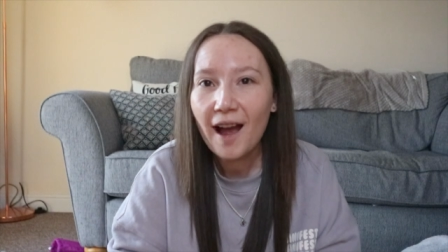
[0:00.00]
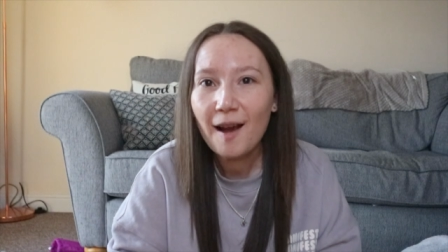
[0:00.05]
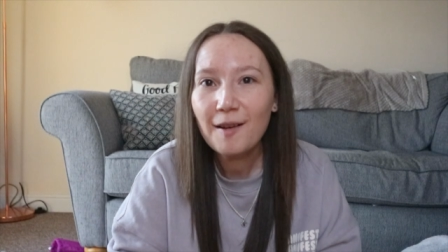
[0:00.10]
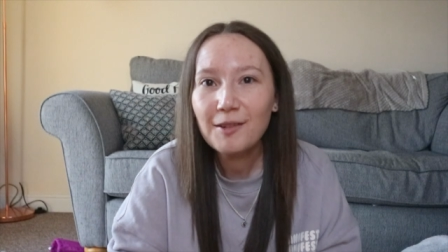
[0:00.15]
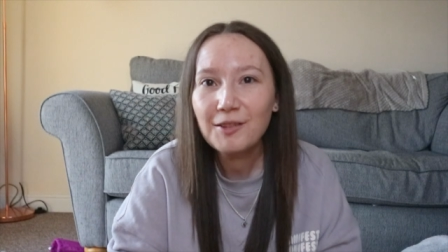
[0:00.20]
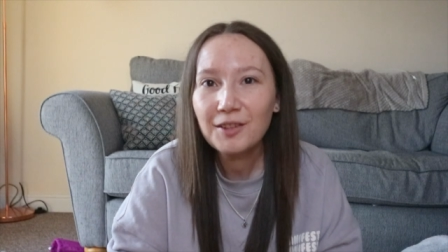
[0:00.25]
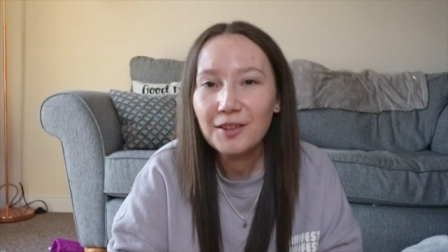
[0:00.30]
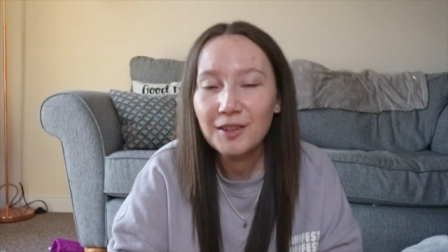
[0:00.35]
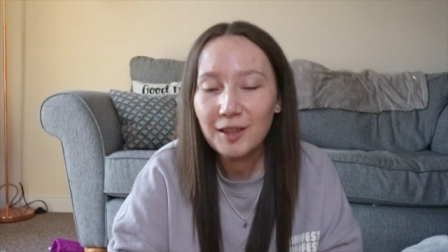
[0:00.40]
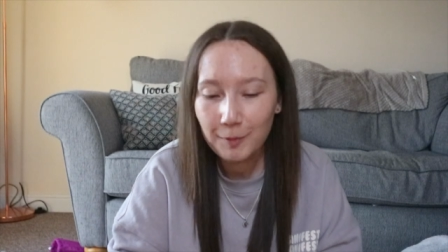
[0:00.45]

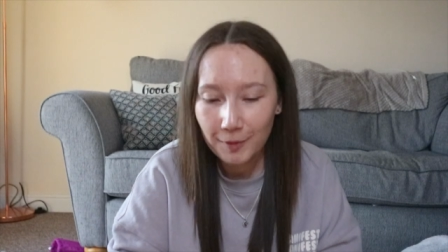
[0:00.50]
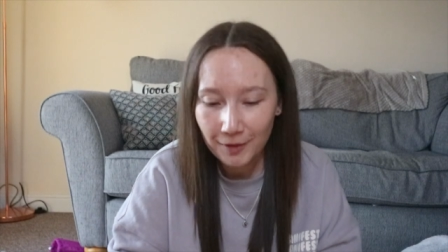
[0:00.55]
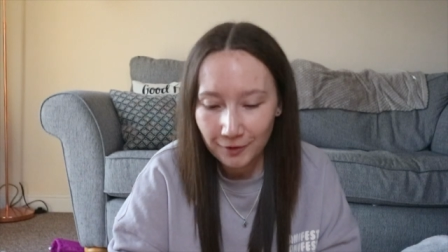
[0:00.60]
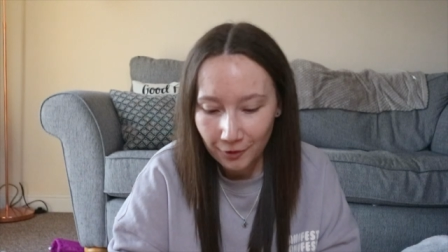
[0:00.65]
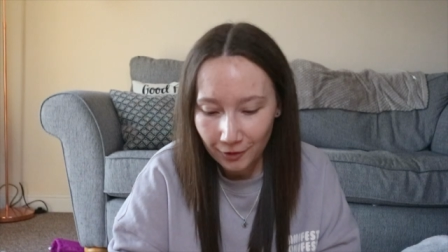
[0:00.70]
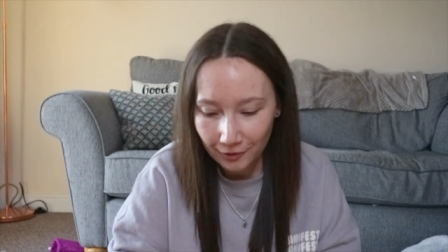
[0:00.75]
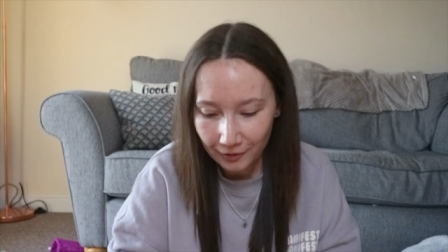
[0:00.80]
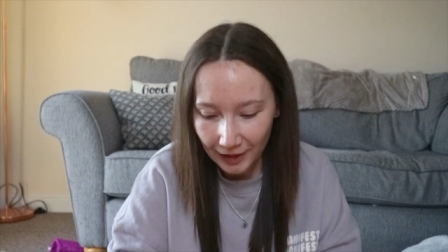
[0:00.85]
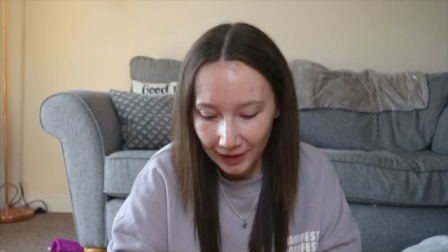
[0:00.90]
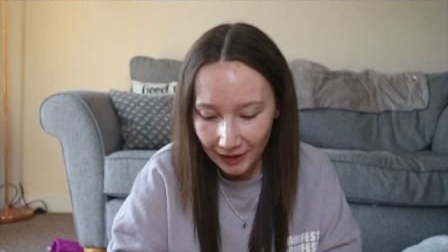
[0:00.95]
absolutely been
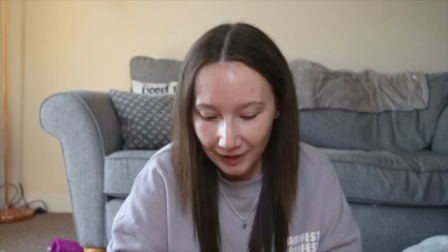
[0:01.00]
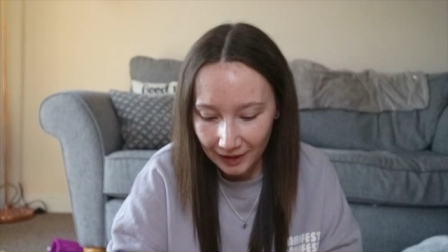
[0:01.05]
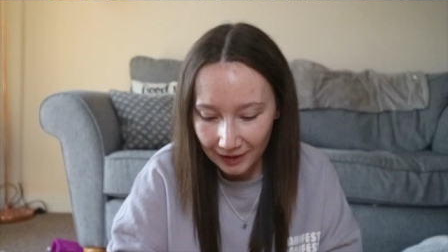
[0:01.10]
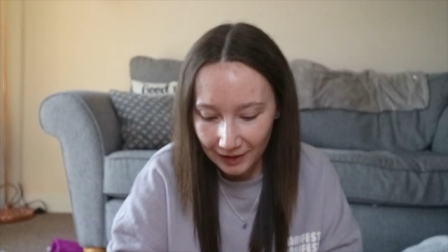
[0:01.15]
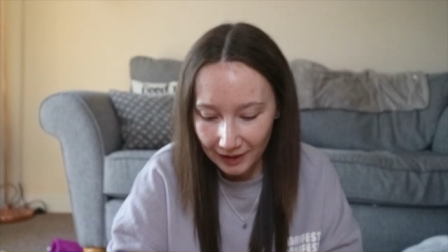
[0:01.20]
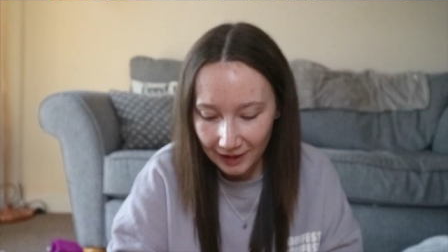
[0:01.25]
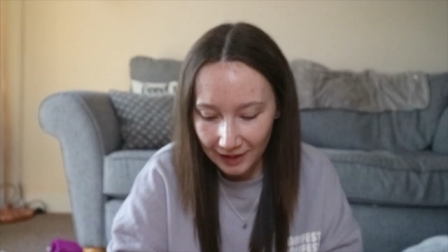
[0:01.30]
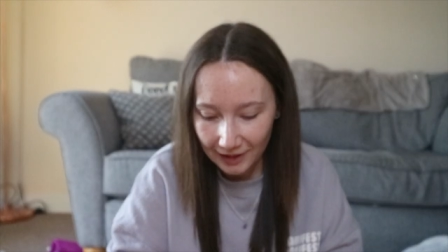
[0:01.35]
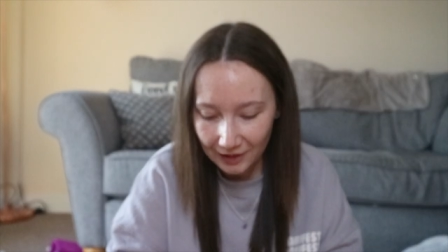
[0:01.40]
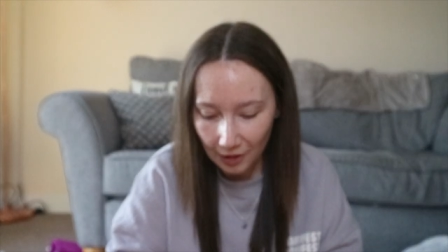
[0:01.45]
loving
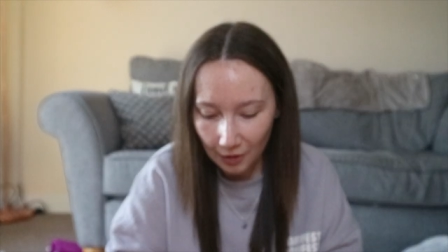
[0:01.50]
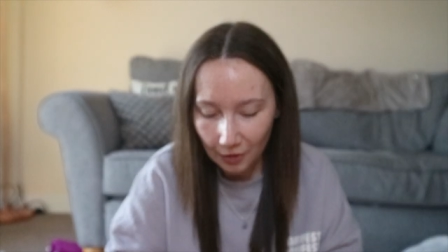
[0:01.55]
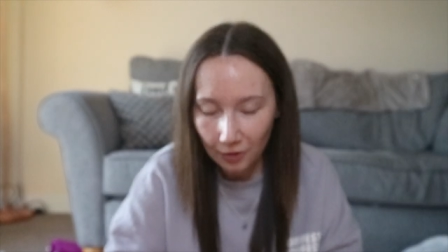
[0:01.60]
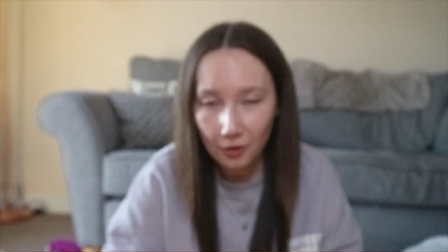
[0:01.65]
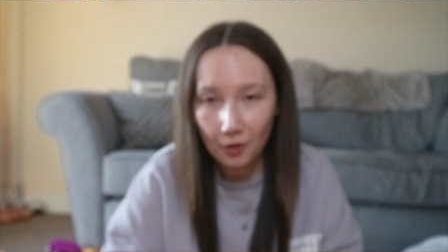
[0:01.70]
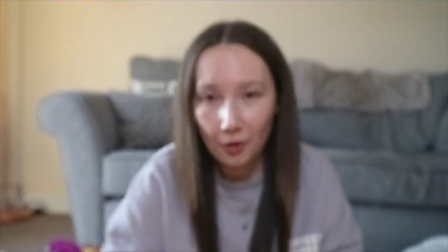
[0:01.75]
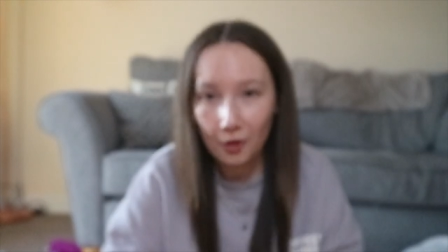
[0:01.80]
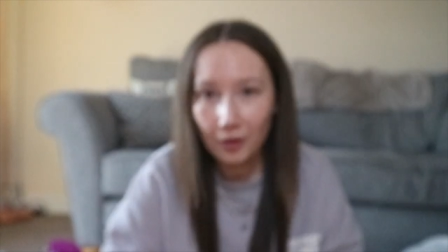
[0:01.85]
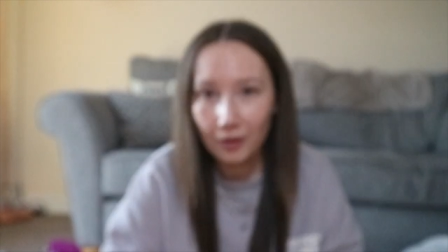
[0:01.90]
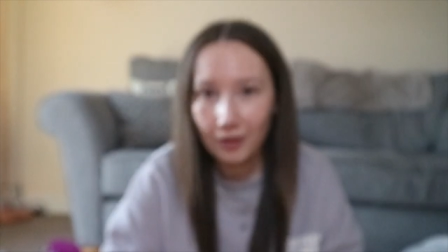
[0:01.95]
these
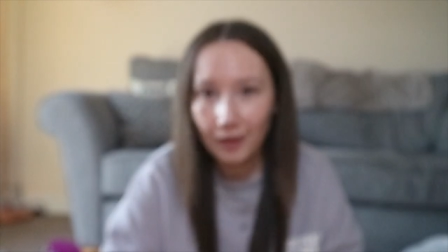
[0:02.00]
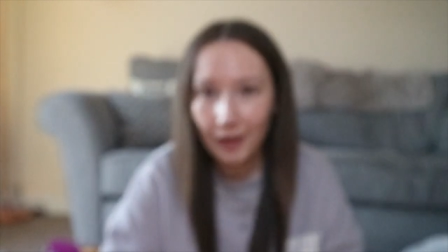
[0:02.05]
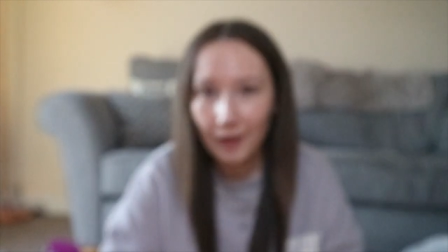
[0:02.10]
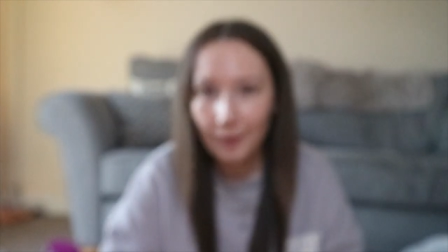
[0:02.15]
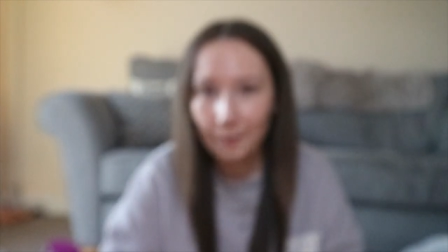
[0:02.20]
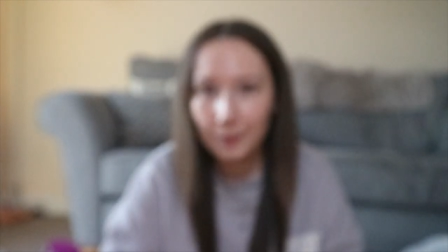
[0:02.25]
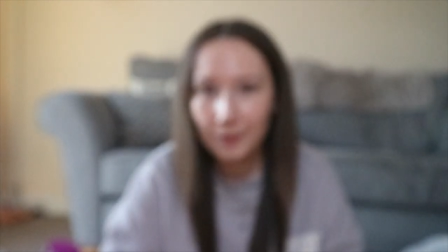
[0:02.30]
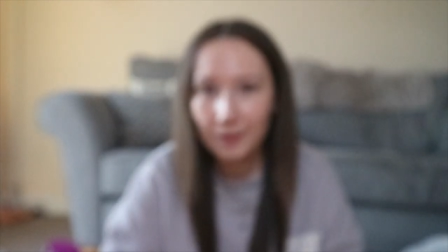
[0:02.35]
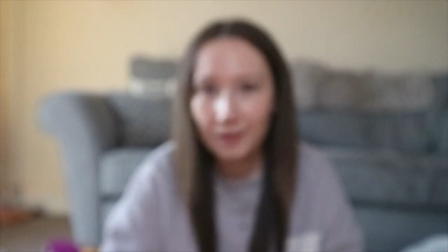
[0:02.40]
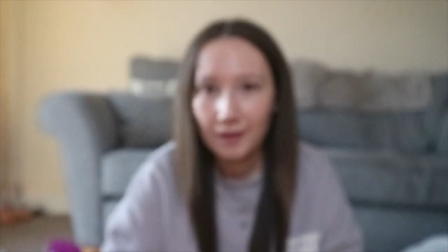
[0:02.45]
claw
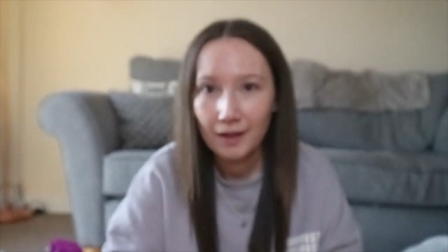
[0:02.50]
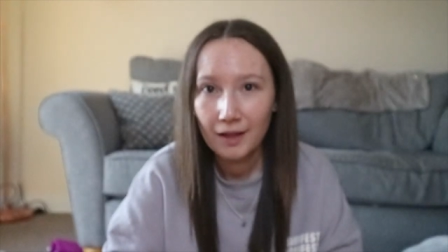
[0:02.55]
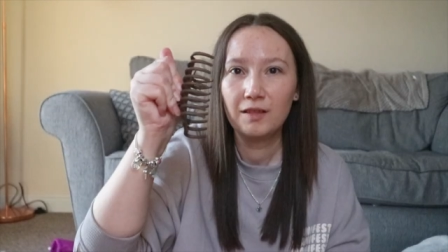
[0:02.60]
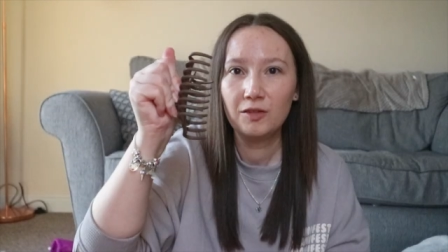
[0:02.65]
clips,